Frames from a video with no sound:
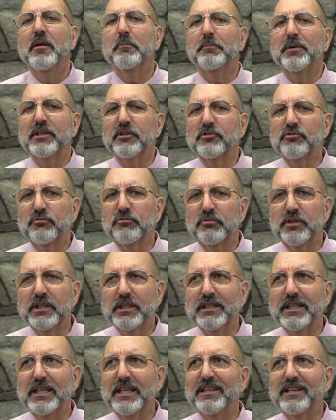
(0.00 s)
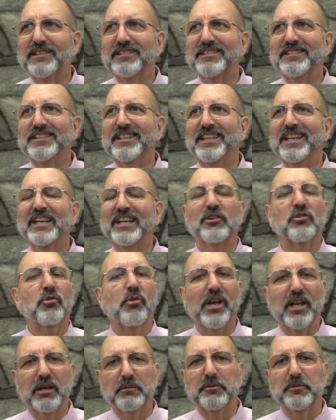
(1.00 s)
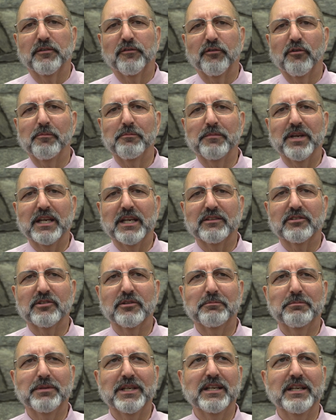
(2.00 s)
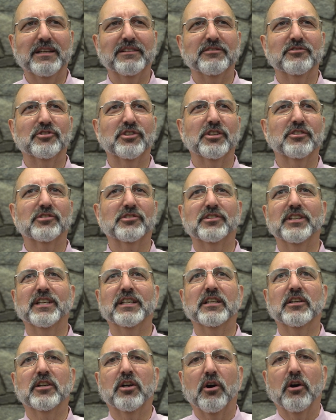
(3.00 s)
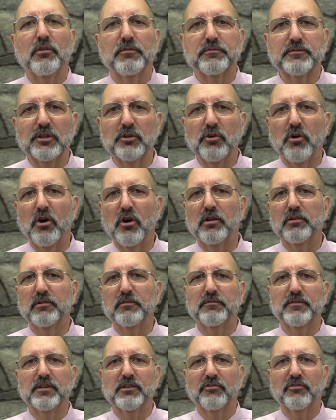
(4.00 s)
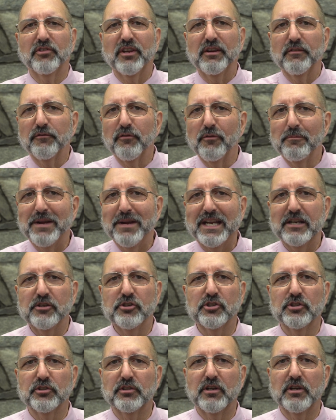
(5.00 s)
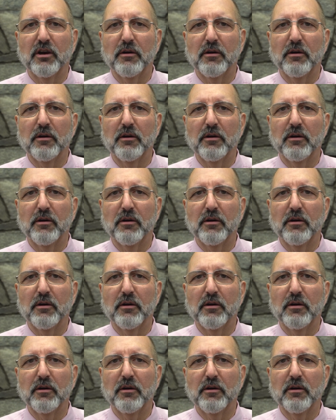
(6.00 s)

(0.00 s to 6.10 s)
But it's really incredible for me to be just engulfed in all of this information